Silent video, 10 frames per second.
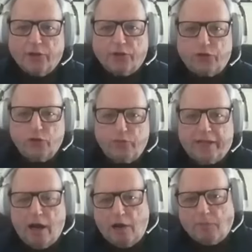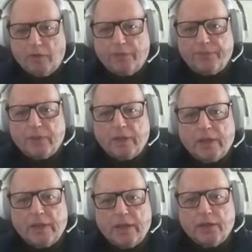to become.
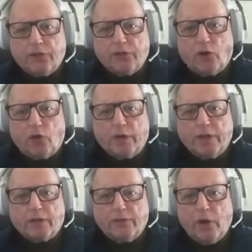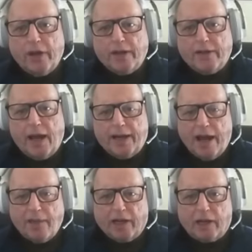So it's a very
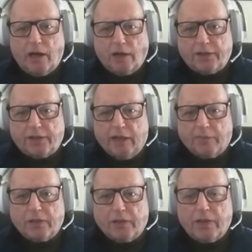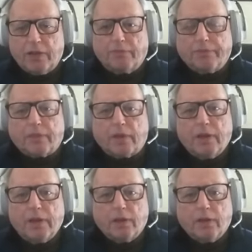dynamic concept.
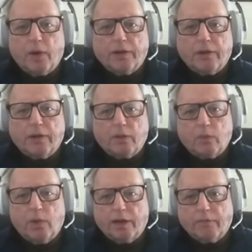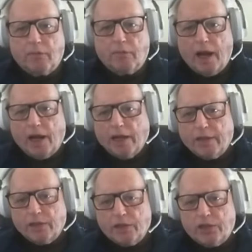When my
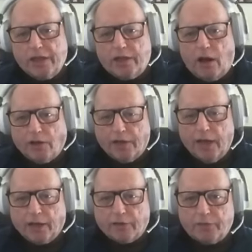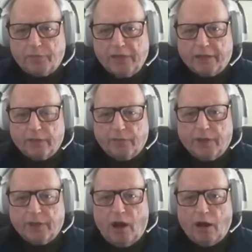she contact speaks of
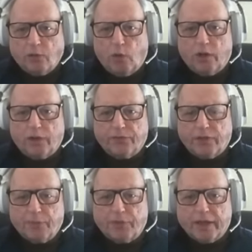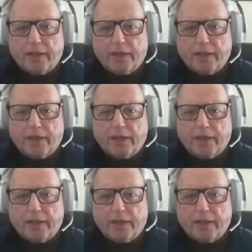the anwa of something,